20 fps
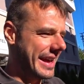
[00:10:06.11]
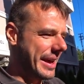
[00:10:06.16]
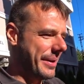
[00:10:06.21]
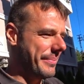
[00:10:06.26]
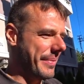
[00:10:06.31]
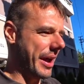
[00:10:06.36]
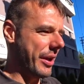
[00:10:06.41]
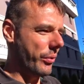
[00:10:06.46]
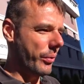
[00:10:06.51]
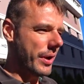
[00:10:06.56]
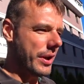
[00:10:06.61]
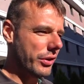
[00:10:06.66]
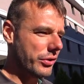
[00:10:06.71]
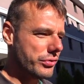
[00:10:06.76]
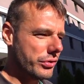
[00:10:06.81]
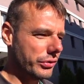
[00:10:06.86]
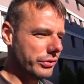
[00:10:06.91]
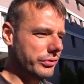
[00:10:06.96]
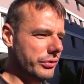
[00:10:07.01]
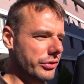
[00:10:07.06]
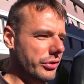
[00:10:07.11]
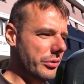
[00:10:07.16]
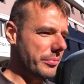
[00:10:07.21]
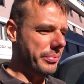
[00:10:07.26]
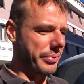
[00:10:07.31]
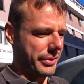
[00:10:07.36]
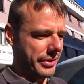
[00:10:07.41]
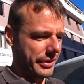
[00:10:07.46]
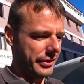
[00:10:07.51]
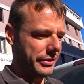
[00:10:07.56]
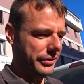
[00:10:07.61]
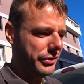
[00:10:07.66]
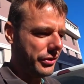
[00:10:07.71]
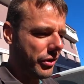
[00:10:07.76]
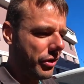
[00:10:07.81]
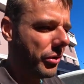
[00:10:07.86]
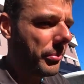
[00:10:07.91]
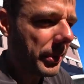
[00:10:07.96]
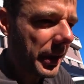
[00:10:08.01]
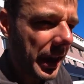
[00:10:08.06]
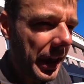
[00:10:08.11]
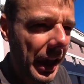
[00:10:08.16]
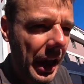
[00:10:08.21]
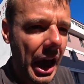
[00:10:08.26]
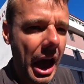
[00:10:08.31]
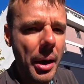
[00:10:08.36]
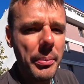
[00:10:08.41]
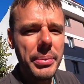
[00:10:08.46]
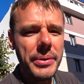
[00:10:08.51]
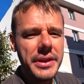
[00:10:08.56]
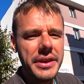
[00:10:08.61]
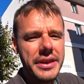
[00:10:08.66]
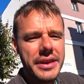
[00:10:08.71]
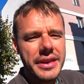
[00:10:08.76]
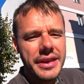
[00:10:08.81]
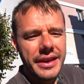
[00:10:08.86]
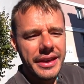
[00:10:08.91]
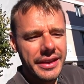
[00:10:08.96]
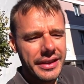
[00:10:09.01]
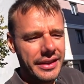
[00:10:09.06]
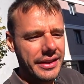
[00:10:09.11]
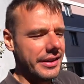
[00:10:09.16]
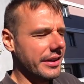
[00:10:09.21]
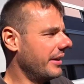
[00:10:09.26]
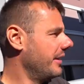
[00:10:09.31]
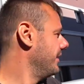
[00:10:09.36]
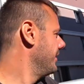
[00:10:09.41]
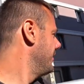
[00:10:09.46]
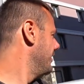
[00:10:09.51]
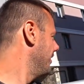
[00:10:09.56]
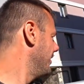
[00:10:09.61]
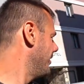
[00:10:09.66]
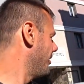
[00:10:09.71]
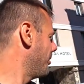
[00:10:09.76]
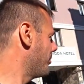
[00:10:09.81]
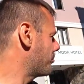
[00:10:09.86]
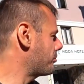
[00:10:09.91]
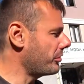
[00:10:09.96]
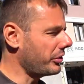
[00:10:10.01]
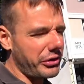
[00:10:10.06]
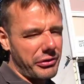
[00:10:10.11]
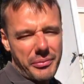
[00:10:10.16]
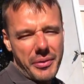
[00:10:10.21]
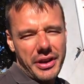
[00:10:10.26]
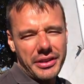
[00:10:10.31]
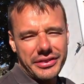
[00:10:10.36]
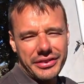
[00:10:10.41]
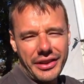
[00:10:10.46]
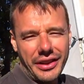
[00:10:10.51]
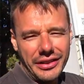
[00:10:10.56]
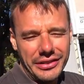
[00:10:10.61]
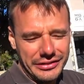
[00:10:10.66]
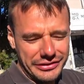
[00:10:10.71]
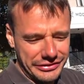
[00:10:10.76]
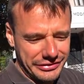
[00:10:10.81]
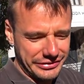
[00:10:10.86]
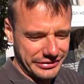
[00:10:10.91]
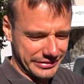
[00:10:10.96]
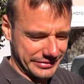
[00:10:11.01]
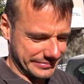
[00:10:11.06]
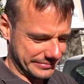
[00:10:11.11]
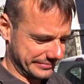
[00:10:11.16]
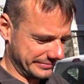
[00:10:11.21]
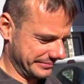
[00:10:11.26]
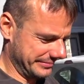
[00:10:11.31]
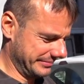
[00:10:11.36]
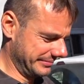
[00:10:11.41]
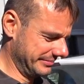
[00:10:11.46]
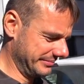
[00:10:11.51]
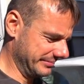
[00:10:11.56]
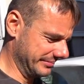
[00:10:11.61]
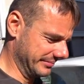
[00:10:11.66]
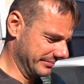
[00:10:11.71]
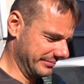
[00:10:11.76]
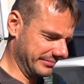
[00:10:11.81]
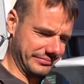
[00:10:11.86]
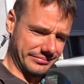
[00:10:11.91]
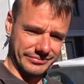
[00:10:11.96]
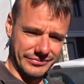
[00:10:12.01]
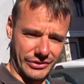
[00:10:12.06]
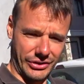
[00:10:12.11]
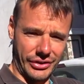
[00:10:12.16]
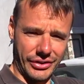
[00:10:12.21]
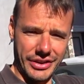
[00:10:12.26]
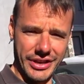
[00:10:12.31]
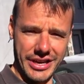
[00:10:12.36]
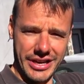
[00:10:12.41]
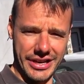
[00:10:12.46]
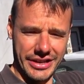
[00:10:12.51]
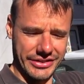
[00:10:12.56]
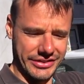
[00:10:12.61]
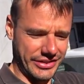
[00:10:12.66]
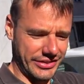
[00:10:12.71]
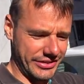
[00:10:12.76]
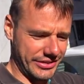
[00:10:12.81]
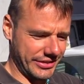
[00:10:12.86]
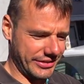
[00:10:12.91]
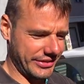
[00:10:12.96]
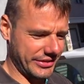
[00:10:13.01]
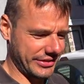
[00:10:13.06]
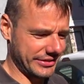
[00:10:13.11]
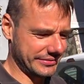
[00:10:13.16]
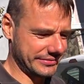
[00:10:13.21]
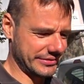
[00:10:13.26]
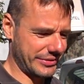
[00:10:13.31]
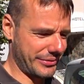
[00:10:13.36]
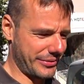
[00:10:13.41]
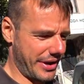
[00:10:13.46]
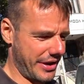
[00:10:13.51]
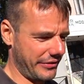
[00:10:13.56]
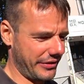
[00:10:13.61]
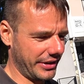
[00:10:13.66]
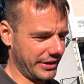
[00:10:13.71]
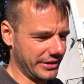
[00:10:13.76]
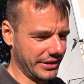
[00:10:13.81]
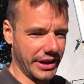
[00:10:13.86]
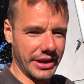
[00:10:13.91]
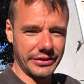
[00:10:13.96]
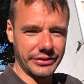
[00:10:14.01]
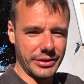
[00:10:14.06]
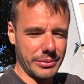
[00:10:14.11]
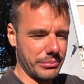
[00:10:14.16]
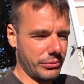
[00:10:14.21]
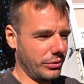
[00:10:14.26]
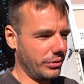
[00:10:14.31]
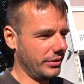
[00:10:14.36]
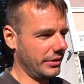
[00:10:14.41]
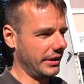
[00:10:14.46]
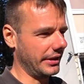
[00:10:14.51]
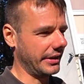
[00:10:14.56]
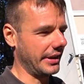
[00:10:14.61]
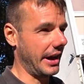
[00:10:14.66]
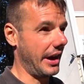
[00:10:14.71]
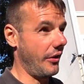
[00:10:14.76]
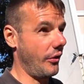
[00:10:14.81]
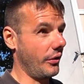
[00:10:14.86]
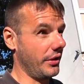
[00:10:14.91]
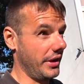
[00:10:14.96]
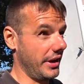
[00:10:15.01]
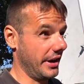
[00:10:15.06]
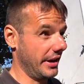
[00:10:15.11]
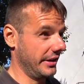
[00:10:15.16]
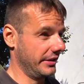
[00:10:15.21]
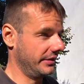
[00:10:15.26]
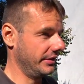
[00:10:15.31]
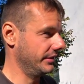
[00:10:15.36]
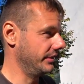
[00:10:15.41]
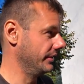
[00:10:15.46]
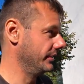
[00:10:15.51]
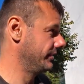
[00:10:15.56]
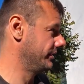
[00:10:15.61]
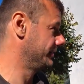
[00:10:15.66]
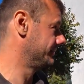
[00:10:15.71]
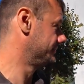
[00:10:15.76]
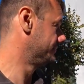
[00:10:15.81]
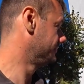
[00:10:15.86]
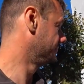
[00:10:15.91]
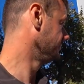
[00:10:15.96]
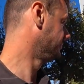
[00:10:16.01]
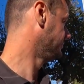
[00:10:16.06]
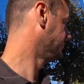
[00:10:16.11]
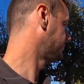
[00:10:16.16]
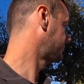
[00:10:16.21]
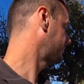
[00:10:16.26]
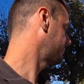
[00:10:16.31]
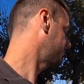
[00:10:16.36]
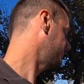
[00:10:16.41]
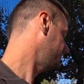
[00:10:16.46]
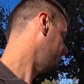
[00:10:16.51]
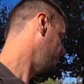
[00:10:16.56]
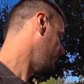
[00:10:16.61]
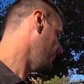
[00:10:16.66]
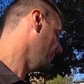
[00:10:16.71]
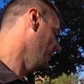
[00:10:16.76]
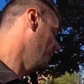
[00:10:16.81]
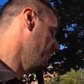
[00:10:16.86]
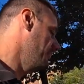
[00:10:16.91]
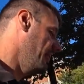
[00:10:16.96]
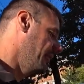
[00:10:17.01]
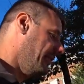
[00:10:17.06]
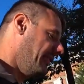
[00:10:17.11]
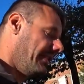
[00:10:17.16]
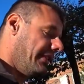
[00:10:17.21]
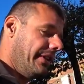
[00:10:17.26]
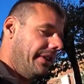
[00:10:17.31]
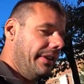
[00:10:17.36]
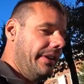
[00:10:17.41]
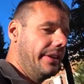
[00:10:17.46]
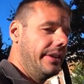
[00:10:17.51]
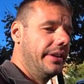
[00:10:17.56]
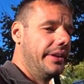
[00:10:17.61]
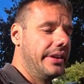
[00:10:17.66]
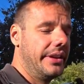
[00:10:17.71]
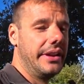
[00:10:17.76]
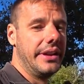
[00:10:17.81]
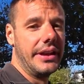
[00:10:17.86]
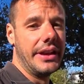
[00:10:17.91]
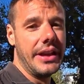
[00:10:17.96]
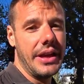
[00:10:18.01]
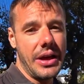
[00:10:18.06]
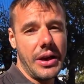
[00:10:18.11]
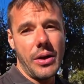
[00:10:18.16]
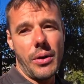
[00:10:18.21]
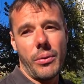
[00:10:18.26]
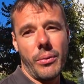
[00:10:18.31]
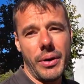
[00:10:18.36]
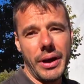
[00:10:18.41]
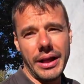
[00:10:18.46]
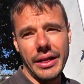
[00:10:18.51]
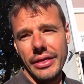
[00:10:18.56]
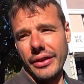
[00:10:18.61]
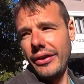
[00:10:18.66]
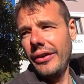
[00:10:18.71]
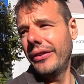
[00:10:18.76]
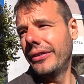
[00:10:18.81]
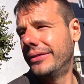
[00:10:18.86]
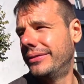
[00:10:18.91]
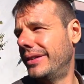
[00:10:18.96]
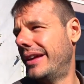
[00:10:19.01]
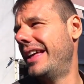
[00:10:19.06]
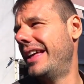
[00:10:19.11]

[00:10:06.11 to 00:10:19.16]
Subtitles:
my way across Europe, you know, being happy, proud of myself. Oh yeah, I did it. Arriving in Istanbul, like, oh yeah, I did it. But, well, no,